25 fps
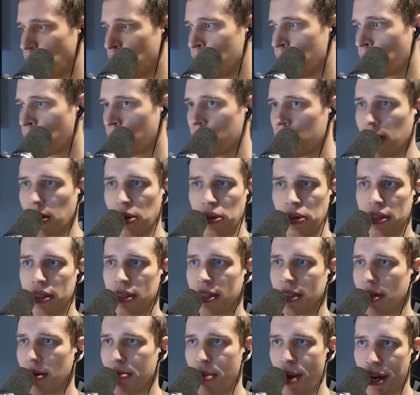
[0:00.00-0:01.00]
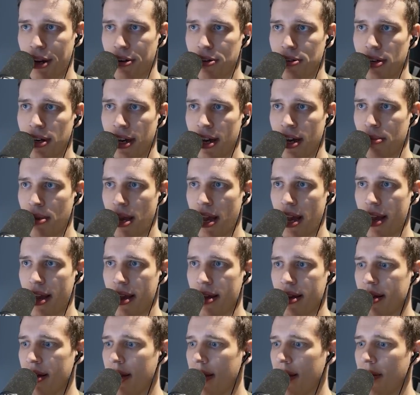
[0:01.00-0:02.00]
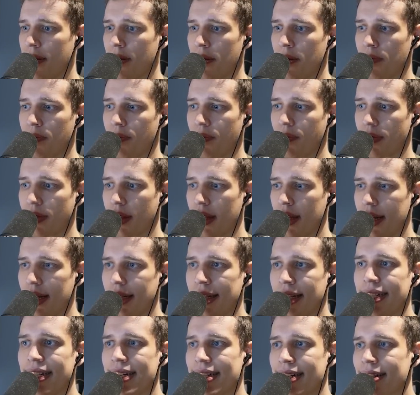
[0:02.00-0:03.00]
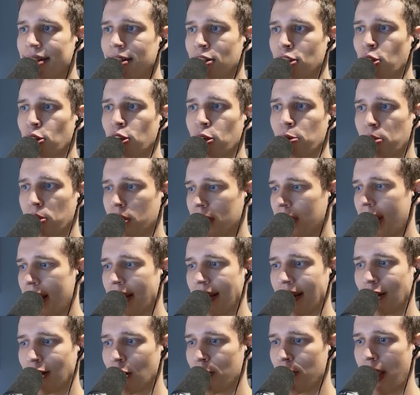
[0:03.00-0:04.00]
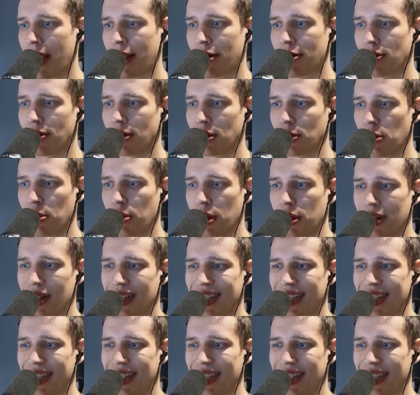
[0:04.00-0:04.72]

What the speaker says: more, lol. This is a macro game. This is the Zerg pretending to macro as well, by the way.